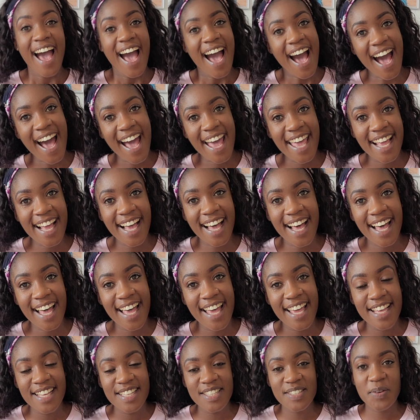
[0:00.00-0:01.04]
Hi
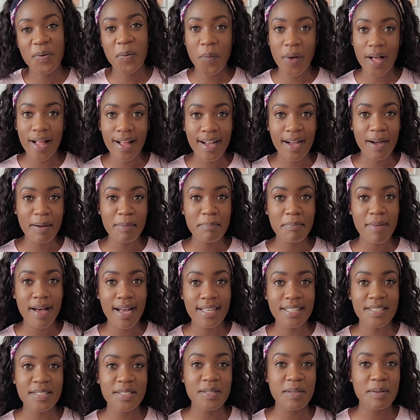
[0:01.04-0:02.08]
guys, welcome
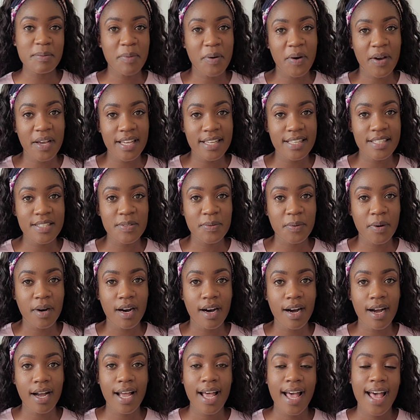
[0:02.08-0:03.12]
back to Moya's
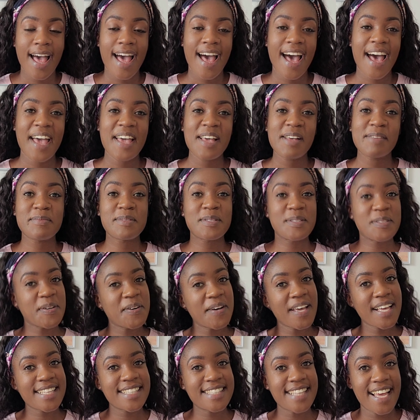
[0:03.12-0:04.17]
Walk. I am
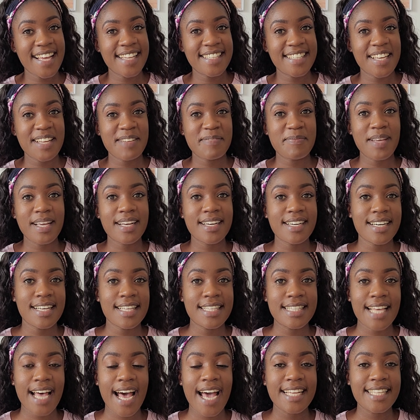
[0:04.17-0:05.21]
so excited
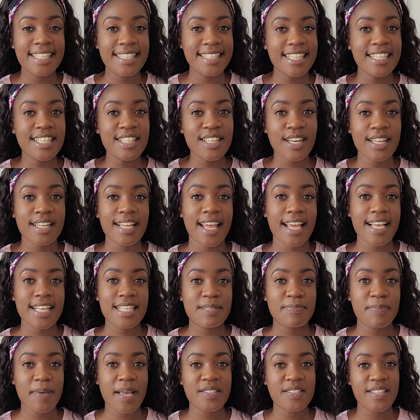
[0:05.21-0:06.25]
because I did not
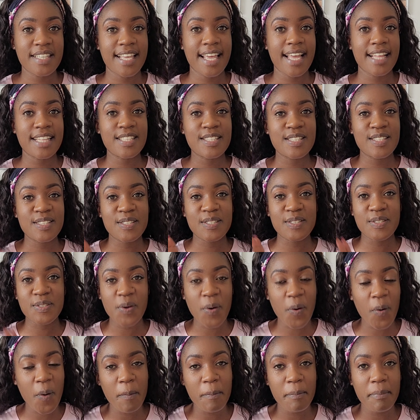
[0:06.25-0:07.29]
expect to get
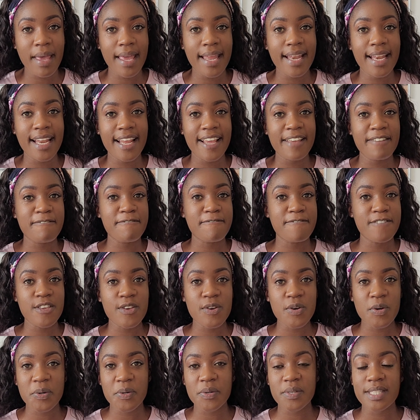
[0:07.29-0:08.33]
so many
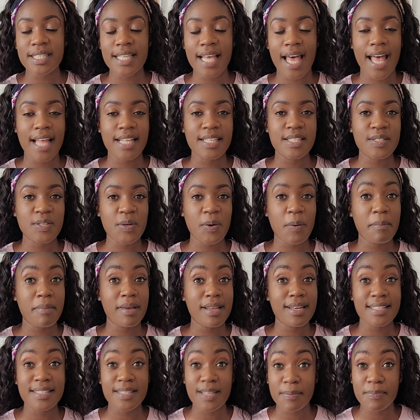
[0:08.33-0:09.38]
views and so
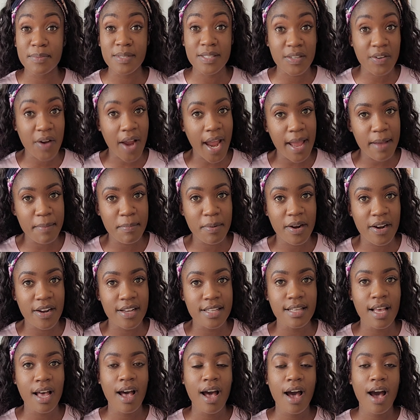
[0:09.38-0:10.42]
many
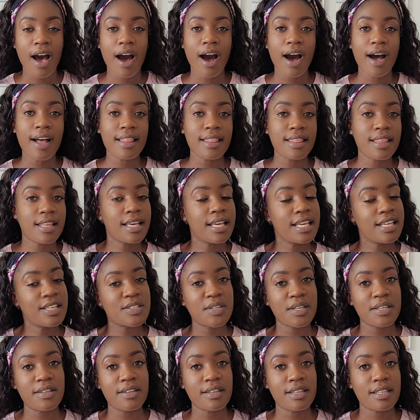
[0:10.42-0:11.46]
subscribers on the
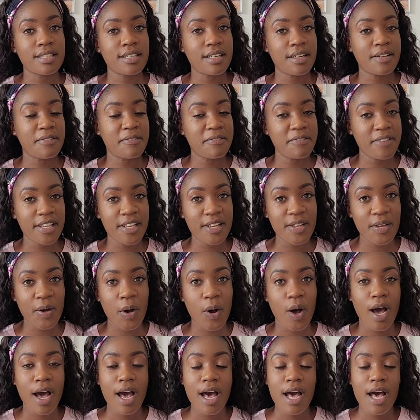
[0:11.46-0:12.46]
introduction video.